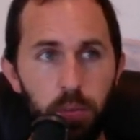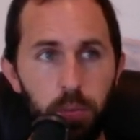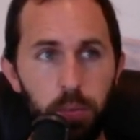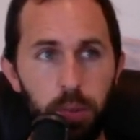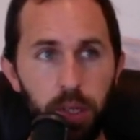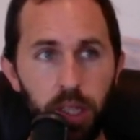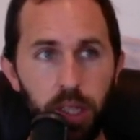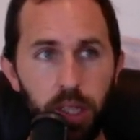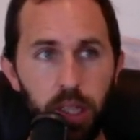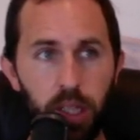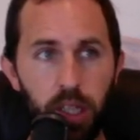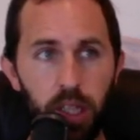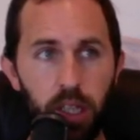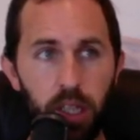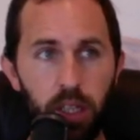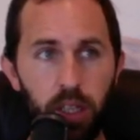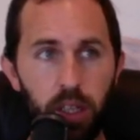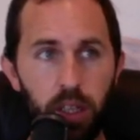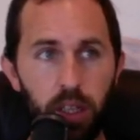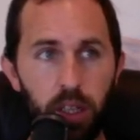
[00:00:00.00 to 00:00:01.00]

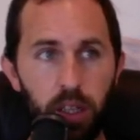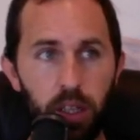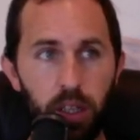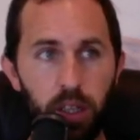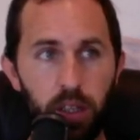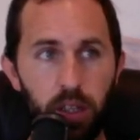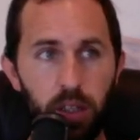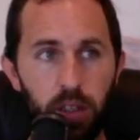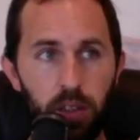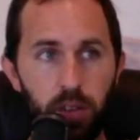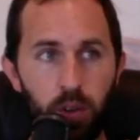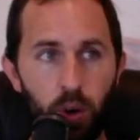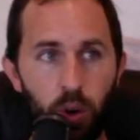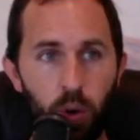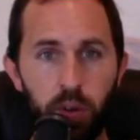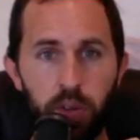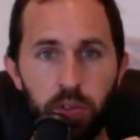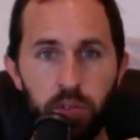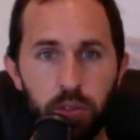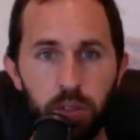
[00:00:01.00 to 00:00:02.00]
be
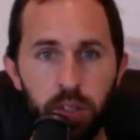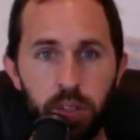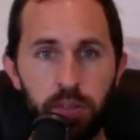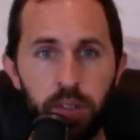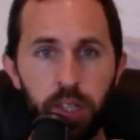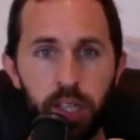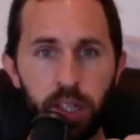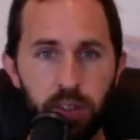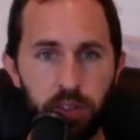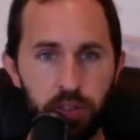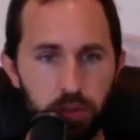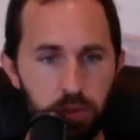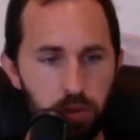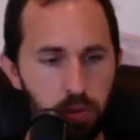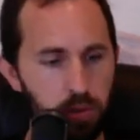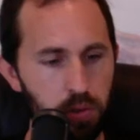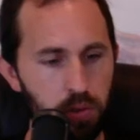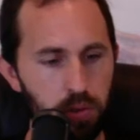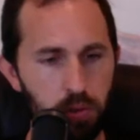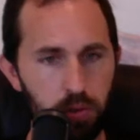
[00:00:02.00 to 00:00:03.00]
always living in this
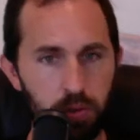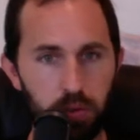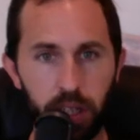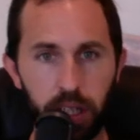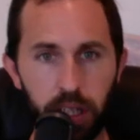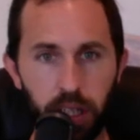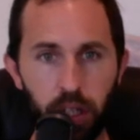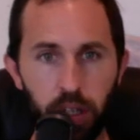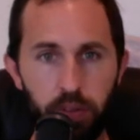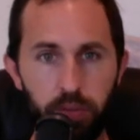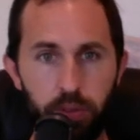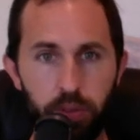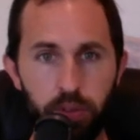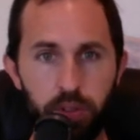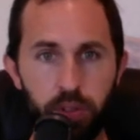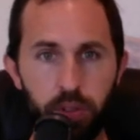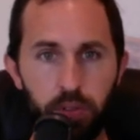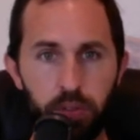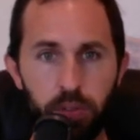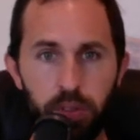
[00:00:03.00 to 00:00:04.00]
little like comfort
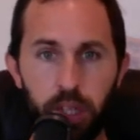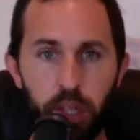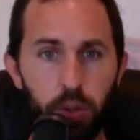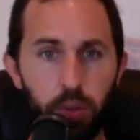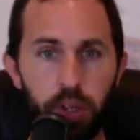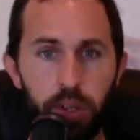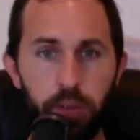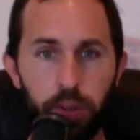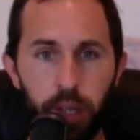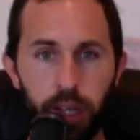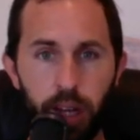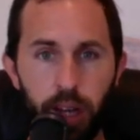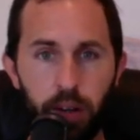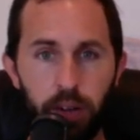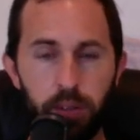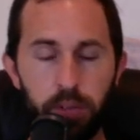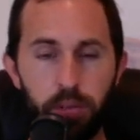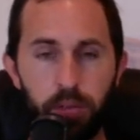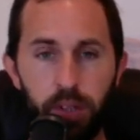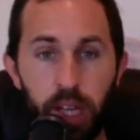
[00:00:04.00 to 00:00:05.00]
zone that you'll never get out
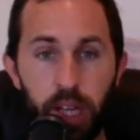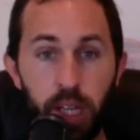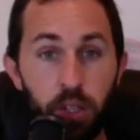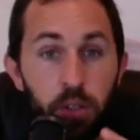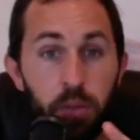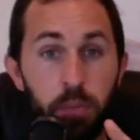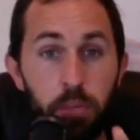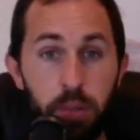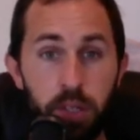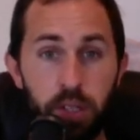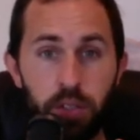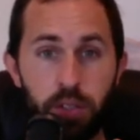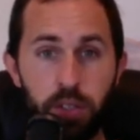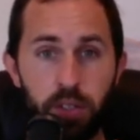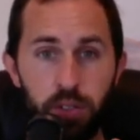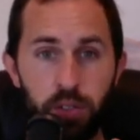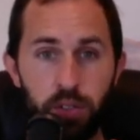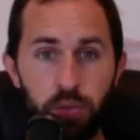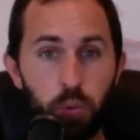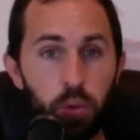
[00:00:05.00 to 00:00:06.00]
of. And your
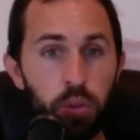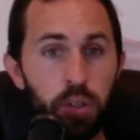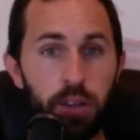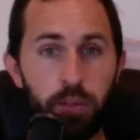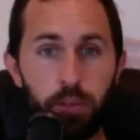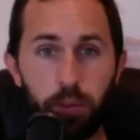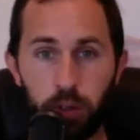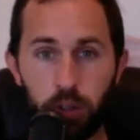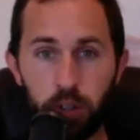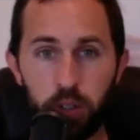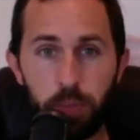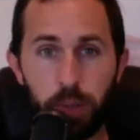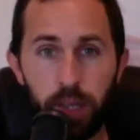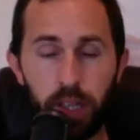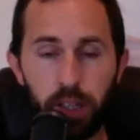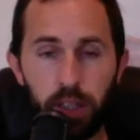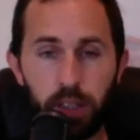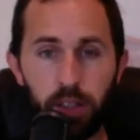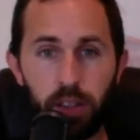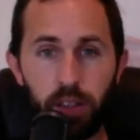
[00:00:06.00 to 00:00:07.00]
business will never
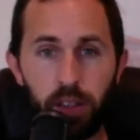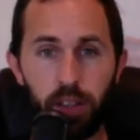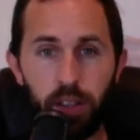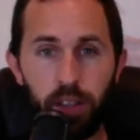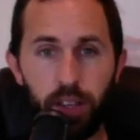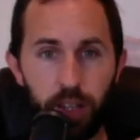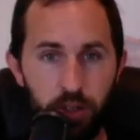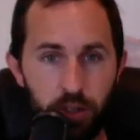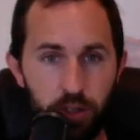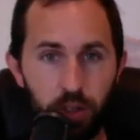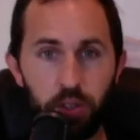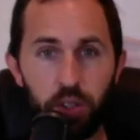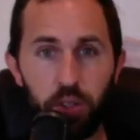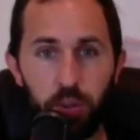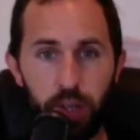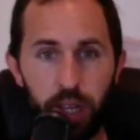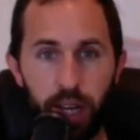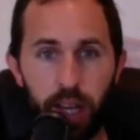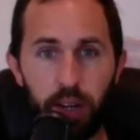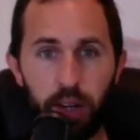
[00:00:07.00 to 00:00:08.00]
expand until you
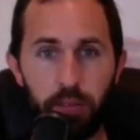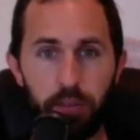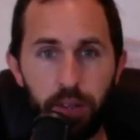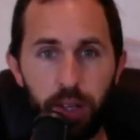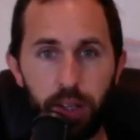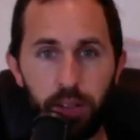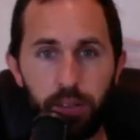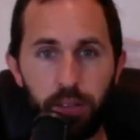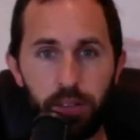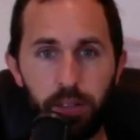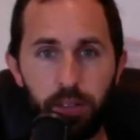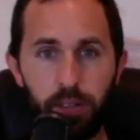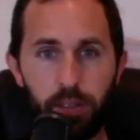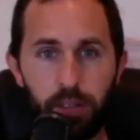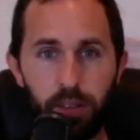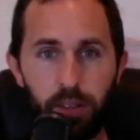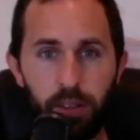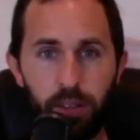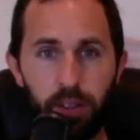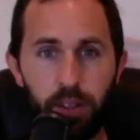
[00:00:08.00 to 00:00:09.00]
get out of that.
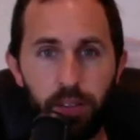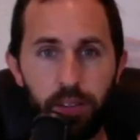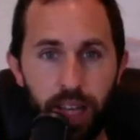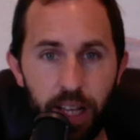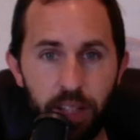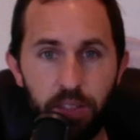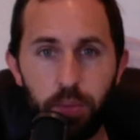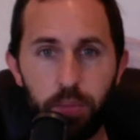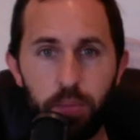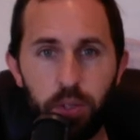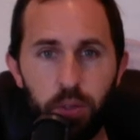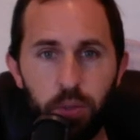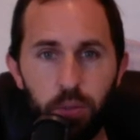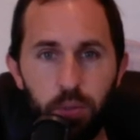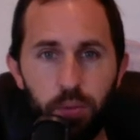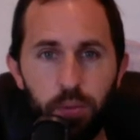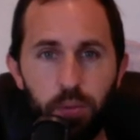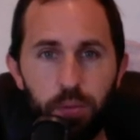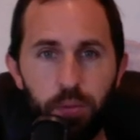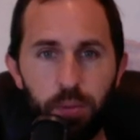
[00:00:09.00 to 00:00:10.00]
That's up to you.
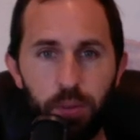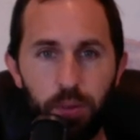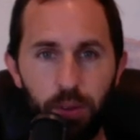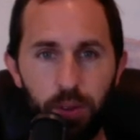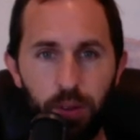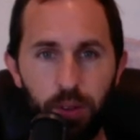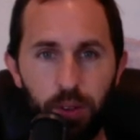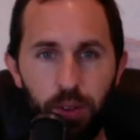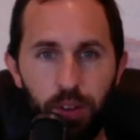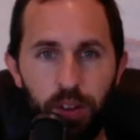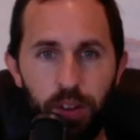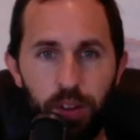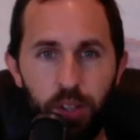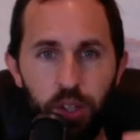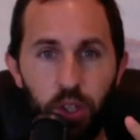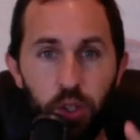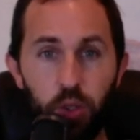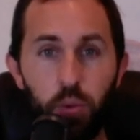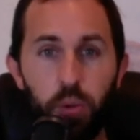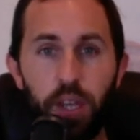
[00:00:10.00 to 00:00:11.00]

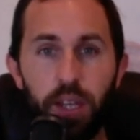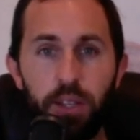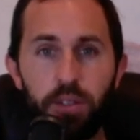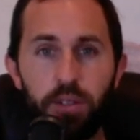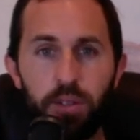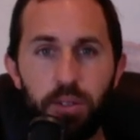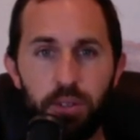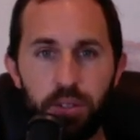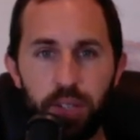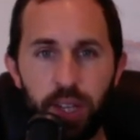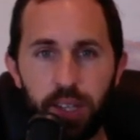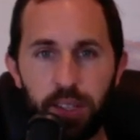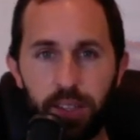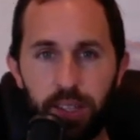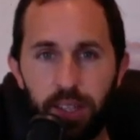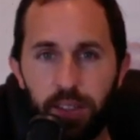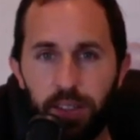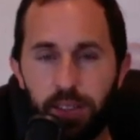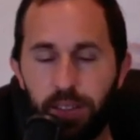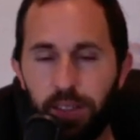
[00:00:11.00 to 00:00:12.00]
You get to decide
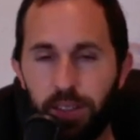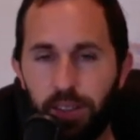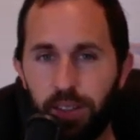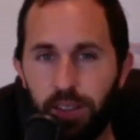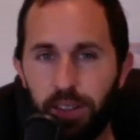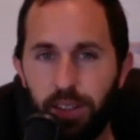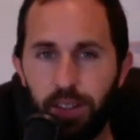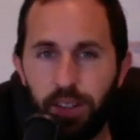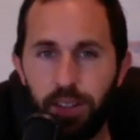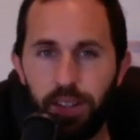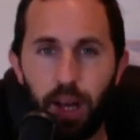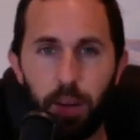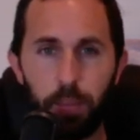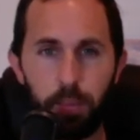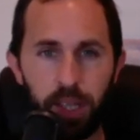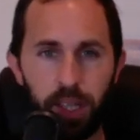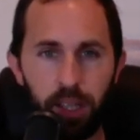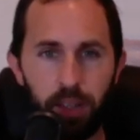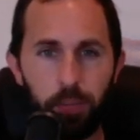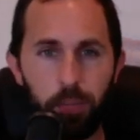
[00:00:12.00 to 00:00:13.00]
that, not
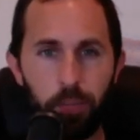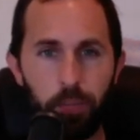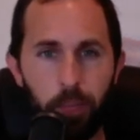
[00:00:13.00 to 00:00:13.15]
me.